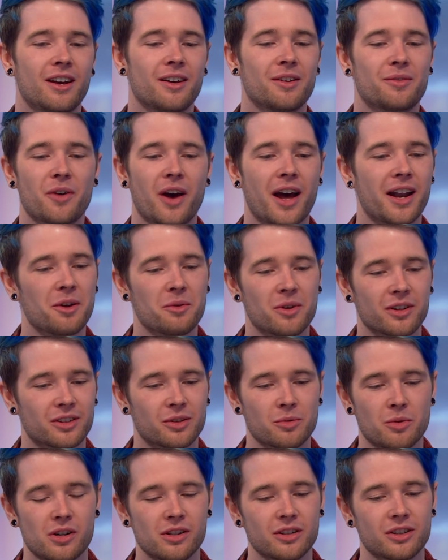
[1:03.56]
for anyone
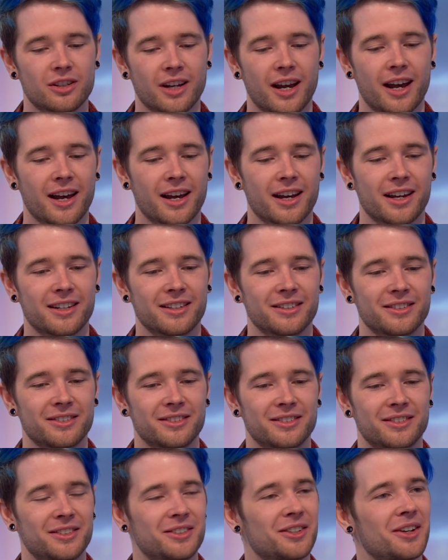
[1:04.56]
to watch.
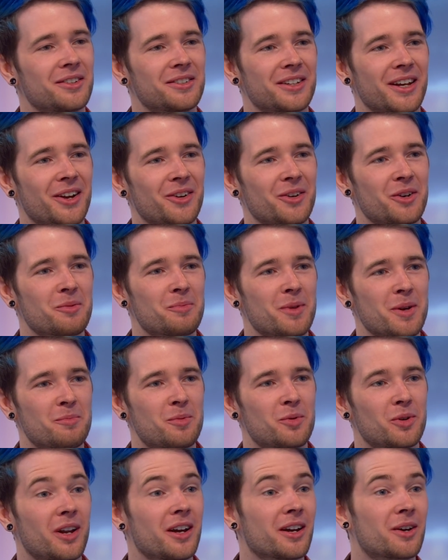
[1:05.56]
And turns out a lot of
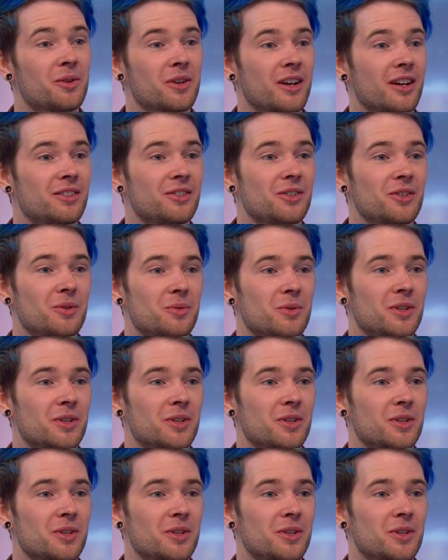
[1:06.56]
people like what I do,